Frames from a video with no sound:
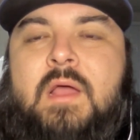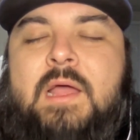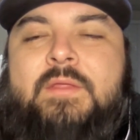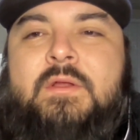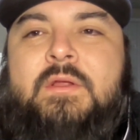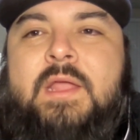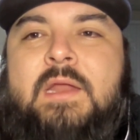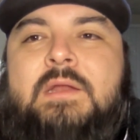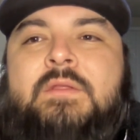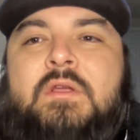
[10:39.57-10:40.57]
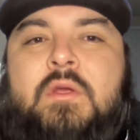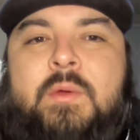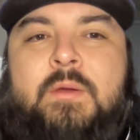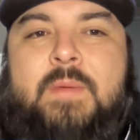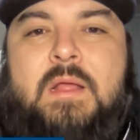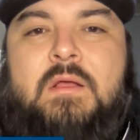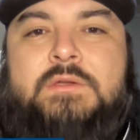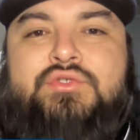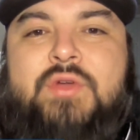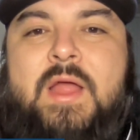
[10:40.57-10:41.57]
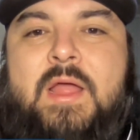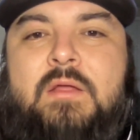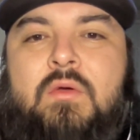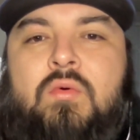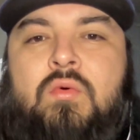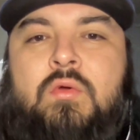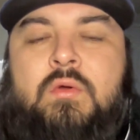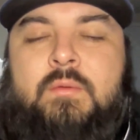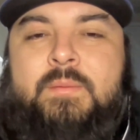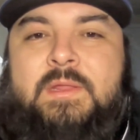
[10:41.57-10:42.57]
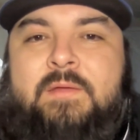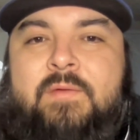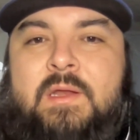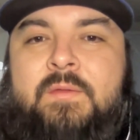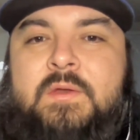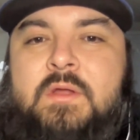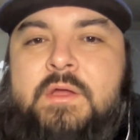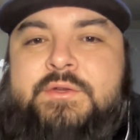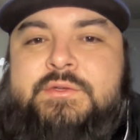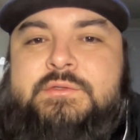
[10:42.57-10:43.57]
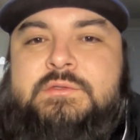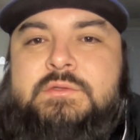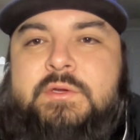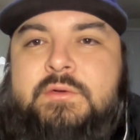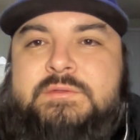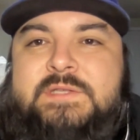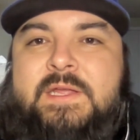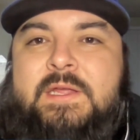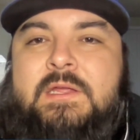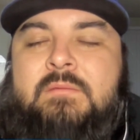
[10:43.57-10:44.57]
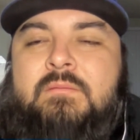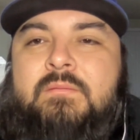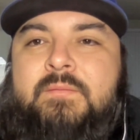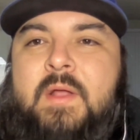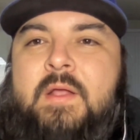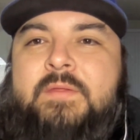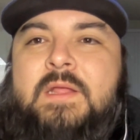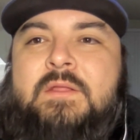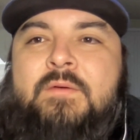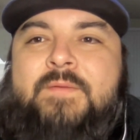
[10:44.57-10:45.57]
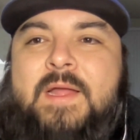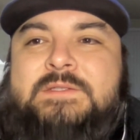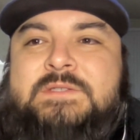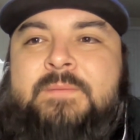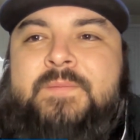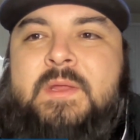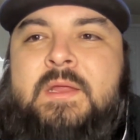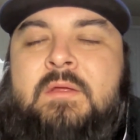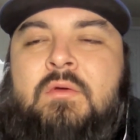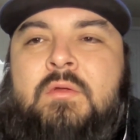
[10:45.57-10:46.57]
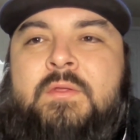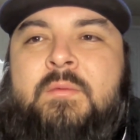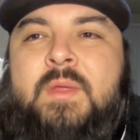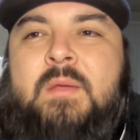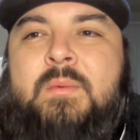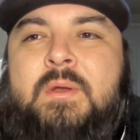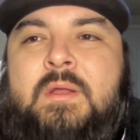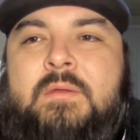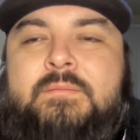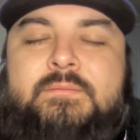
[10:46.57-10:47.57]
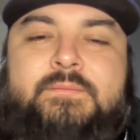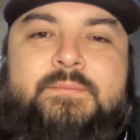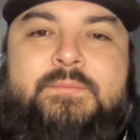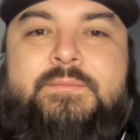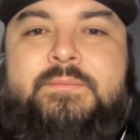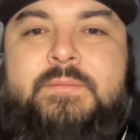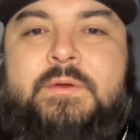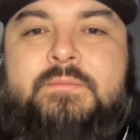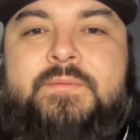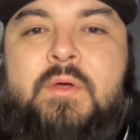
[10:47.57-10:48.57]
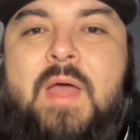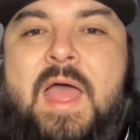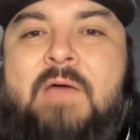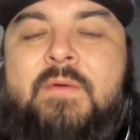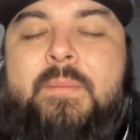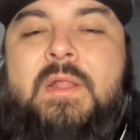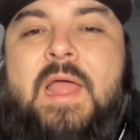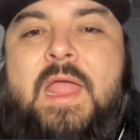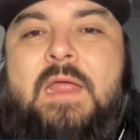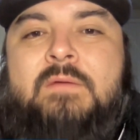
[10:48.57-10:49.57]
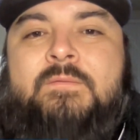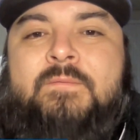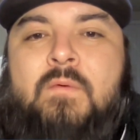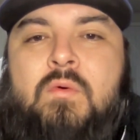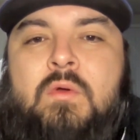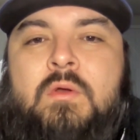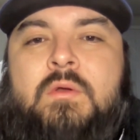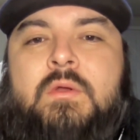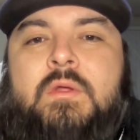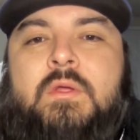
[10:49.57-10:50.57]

either getting their career back on track or believing in the Dodgers, you know, team, that they'll find something or they'll be able to, you know, they'll have a plan for